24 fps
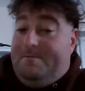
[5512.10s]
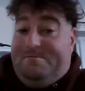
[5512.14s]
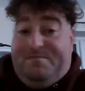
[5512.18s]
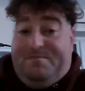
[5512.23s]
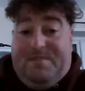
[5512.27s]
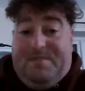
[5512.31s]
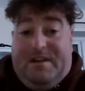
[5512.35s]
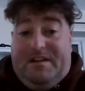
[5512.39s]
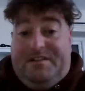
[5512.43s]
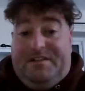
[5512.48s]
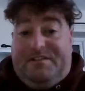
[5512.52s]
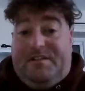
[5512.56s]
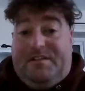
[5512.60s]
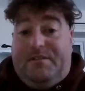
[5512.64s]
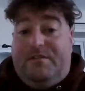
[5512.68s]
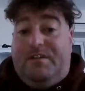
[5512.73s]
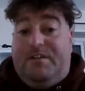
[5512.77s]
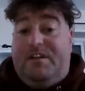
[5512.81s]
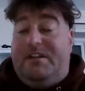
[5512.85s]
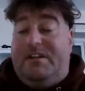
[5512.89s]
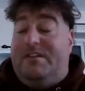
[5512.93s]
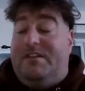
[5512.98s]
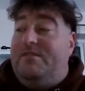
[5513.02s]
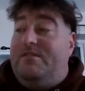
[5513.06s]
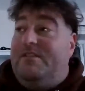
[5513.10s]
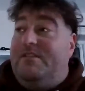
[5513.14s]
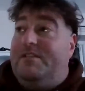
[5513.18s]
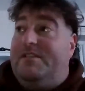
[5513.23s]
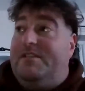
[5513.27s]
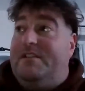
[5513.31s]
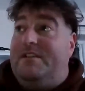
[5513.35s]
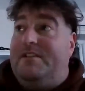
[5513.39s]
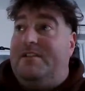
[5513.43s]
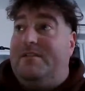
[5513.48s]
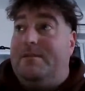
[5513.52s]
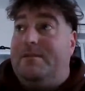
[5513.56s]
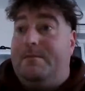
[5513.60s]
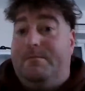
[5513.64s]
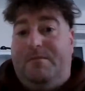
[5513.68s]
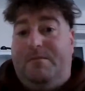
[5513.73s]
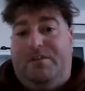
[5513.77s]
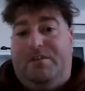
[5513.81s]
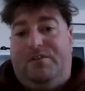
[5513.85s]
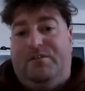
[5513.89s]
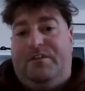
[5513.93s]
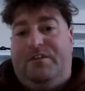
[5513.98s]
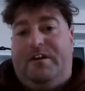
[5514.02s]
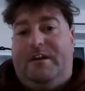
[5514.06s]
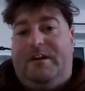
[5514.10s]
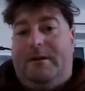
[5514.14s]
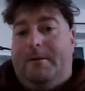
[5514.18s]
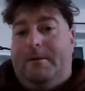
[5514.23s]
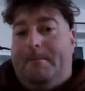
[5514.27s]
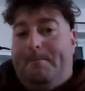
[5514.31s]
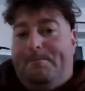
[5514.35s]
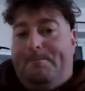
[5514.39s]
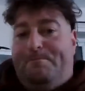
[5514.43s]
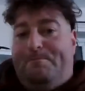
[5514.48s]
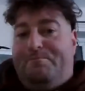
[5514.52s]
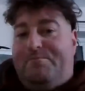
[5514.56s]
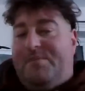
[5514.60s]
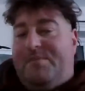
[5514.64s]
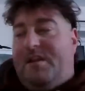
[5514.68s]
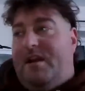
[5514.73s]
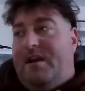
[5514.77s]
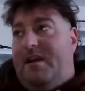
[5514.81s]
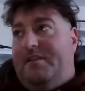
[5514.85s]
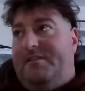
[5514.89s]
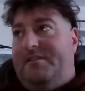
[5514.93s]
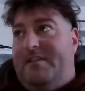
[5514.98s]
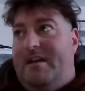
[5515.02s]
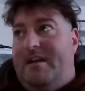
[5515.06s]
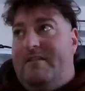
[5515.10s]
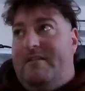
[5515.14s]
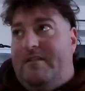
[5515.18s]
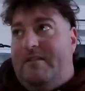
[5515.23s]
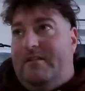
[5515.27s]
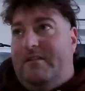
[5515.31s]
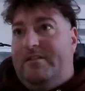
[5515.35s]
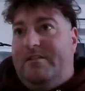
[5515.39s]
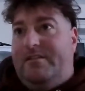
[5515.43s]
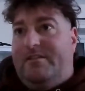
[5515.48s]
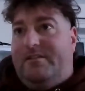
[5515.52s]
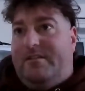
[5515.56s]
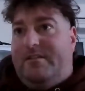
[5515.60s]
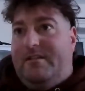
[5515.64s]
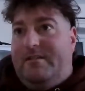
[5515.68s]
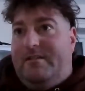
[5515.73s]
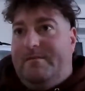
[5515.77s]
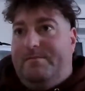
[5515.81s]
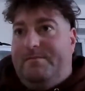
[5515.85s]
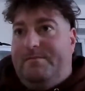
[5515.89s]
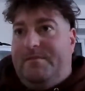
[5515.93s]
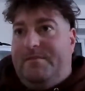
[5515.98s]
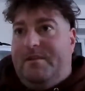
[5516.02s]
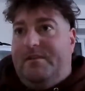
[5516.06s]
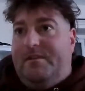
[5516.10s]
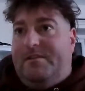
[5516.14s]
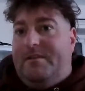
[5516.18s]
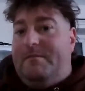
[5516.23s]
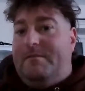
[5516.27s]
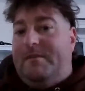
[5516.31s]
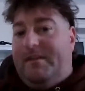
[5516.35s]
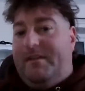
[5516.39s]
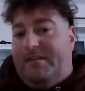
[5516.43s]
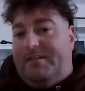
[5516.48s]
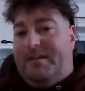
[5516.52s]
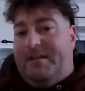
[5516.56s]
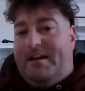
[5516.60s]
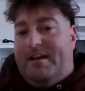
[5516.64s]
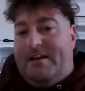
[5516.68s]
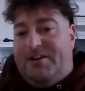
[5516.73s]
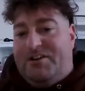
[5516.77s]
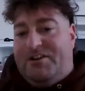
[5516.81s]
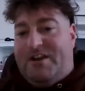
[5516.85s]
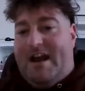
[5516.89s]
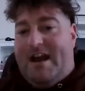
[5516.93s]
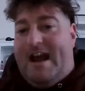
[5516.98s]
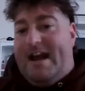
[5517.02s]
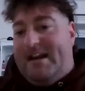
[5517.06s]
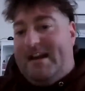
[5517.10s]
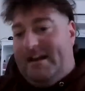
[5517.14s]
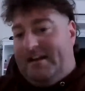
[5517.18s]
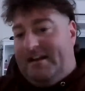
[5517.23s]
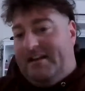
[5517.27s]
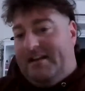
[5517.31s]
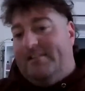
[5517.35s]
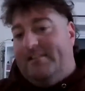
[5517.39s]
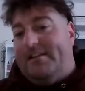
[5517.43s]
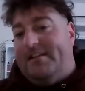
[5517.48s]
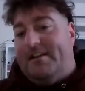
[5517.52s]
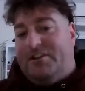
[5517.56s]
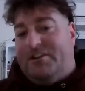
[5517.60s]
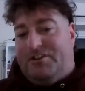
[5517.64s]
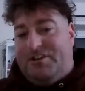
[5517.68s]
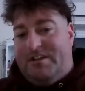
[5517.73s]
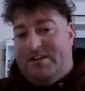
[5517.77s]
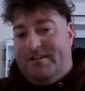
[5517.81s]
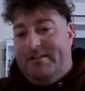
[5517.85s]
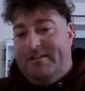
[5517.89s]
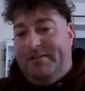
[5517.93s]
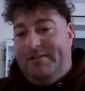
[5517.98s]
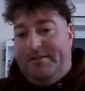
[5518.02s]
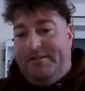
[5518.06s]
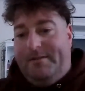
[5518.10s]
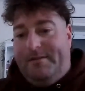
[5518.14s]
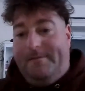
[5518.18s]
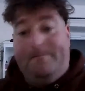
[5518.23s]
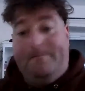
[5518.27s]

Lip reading: And asking what the difference is between a terraced, a semi-detached, and a detached house.